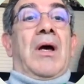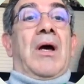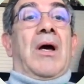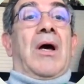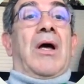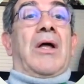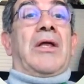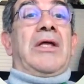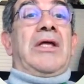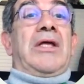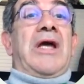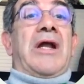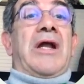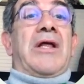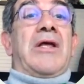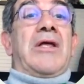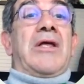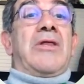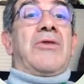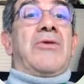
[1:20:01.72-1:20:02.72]

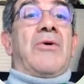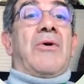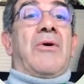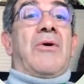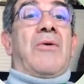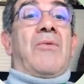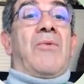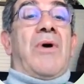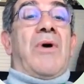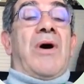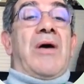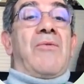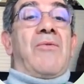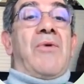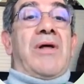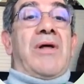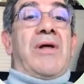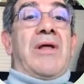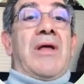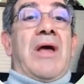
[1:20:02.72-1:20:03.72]
Here is
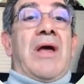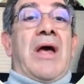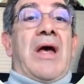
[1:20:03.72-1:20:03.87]
one